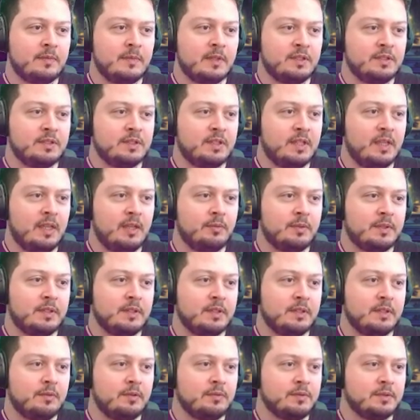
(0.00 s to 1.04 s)
Just can't with
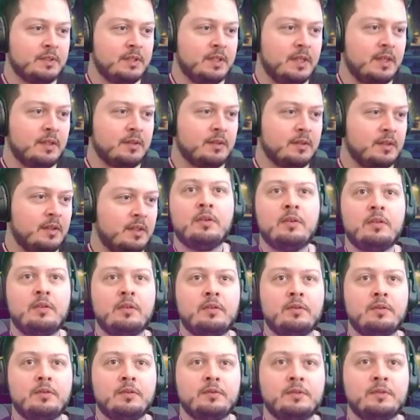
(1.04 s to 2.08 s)
those teeth.
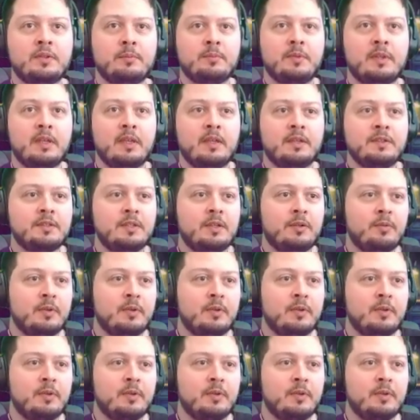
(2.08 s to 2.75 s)
Do something else here.